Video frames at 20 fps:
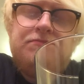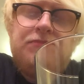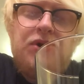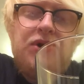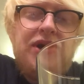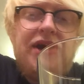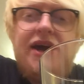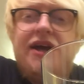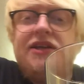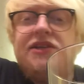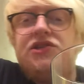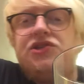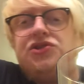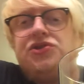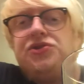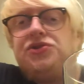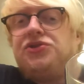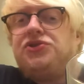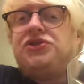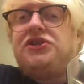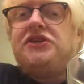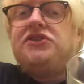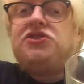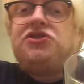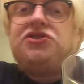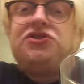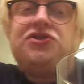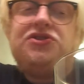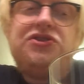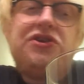But yeah,
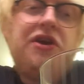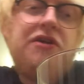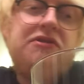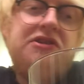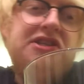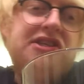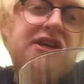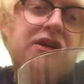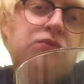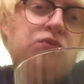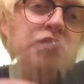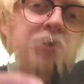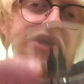it's just going down